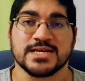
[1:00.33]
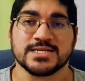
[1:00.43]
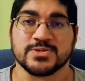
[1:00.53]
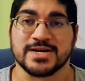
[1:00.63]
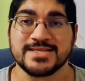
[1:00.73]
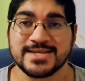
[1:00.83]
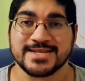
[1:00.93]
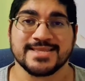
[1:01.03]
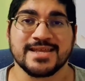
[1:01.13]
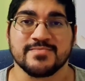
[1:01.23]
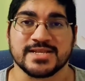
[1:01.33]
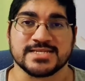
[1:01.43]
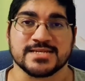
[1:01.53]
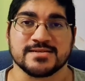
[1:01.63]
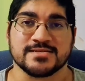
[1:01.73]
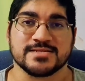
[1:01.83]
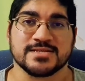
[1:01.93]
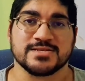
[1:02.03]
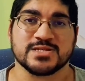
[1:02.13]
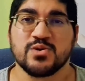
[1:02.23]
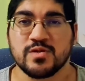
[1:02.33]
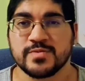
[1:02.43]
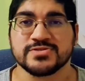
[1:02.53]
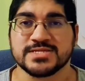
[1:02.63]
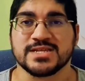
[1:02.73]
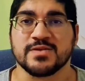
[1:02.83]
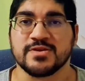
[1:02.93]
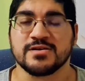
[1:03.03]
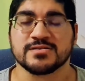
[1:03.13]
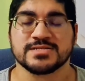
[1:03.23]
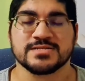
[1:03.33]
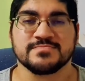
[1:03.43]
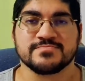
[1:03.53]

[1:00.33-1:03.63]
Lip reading: So 110 milliseconds is almost 3 blocks.